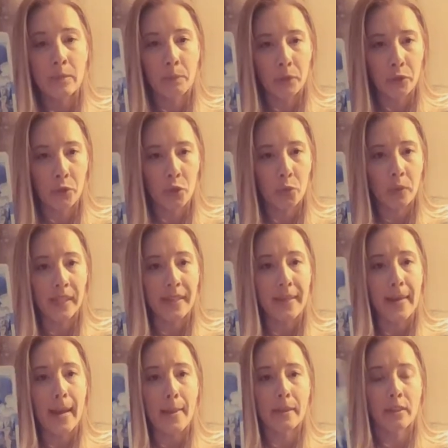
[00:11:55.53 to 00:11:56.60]

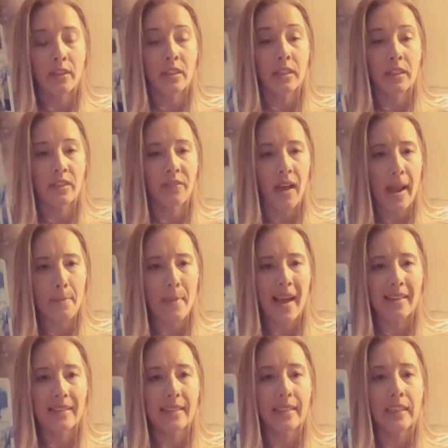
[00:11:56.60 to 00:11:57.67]
Spiritually, the divine
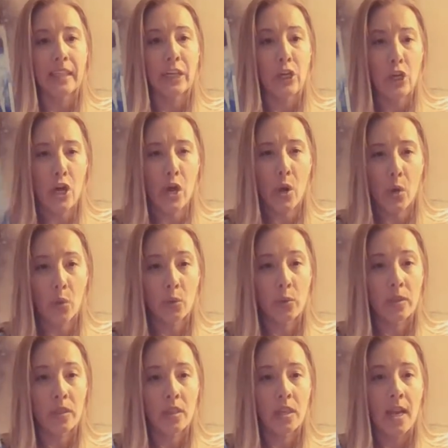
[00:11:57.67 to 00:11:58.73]
masculine
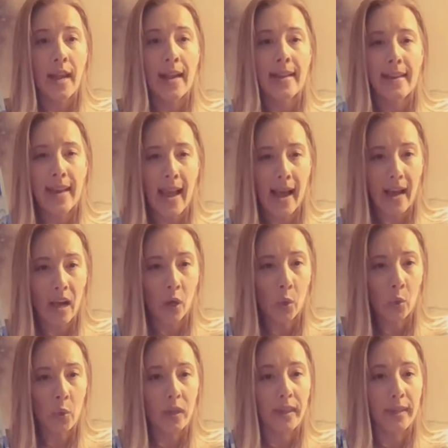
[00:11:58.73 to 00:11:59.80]
knows now